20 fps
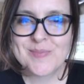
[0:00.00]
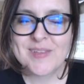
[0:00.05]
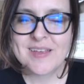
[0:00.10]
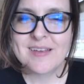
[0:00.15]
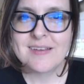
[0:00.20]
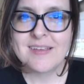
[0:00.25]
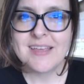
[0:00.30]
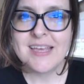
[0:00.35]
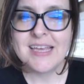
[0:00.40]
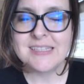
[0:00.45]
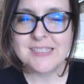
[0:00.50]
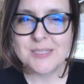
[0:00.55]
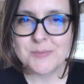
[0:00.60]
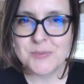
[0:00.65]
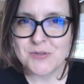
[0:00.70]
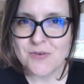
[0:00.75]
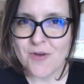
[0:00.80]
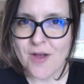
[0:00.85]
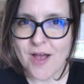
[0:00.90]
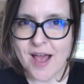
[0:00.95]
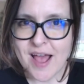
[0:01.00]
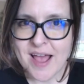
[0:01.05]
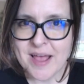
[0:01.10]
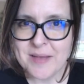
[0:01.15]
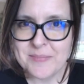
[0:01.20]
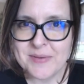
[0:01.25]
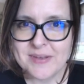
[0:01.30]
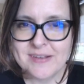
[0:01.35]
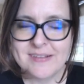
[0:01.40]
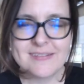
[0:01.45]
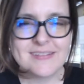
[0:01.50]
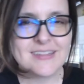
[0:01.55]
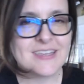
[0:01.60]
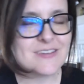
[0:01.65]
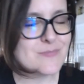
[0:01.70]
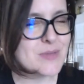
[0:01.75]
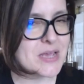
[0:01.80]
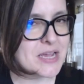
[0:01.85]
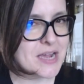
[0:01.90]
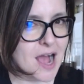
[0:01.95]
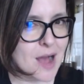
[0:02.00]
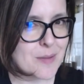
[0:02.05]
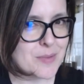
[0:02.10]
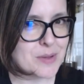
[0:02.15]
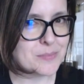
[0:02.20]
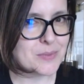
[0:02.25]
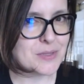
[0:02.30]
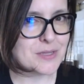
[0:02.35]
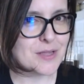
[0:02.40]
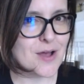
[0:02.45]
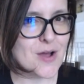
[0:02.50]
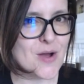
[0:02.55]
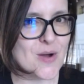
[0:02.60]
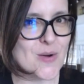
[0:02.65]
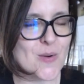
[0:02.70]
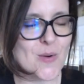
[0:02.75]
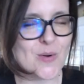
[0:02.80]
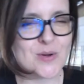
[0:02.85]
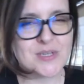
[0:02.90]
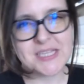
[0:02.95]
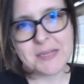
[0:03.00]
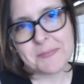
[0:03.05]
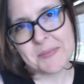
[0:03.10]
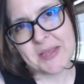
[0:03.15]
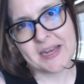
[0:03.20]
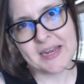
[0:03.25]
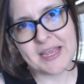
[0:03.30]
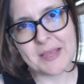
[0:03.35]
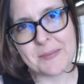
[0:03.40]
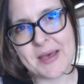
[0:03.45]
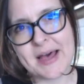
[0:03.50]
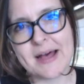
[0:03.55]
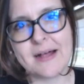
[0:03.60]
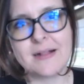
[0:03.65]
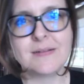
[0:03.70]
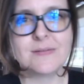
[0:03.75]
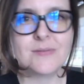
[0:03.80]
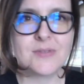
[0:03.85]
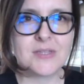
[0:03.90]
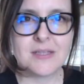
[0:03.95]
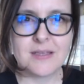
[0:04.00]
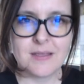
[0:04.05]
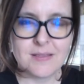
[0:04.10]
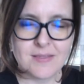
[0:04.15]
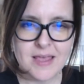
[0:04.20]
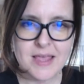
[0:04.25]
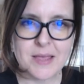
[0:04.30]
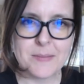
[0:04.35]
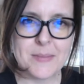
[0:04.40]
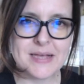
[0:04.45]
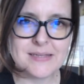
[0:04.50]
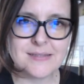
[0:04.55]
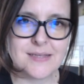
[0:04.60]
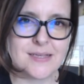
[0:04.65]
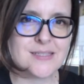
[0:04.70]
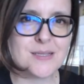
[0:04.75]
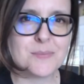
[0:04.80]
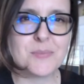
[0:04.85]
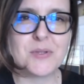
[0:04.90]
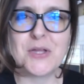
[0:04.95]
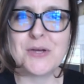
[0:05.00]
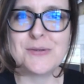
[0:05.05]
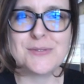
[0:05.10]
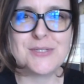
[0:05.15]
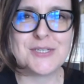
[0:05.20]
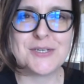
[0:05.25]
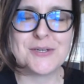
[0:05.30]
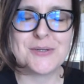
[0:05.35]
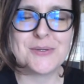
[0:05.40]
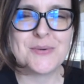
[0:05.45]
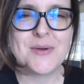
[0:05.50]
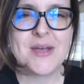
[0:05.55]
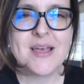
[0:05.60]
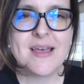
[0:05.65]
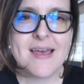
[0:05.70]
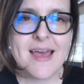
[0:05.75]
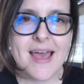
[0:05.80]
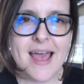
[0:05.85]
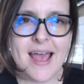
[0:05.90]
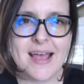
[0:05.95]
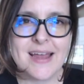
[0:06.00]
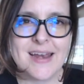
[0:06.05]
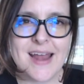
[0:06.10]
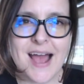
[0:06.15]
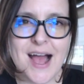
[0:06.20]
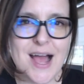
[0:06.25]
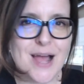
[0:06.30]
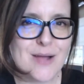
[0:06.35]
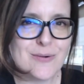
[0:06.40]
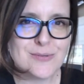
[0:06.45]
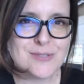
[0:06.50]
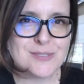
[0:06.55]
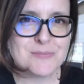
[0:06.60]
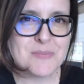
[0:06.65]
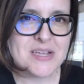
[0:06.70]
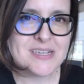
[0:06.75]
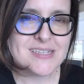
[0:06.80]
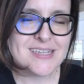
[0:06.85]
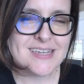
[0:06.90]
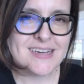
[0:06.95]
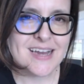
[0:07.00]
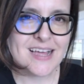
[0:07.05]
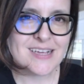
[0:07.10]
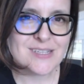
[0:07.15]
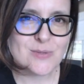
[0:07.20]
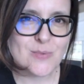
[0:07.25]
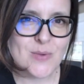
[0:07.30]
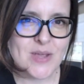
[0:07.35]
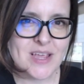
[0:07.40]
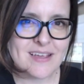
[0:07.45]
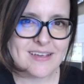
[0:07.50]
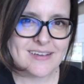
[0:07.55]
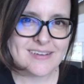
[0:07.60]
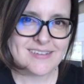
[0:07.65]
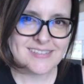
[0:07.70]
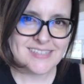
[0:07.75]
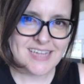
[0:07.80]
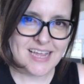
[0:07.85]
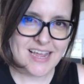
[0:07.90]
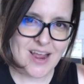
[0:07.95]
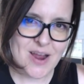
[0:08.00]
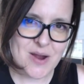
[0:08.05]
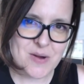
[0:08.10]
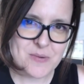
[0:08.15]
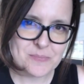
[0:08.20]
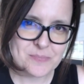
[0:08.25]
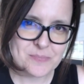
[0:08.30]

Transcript: hit subscribe, leave me a comment below, or send me an email. The email's listed below too, and I will speak to you next week. Take care.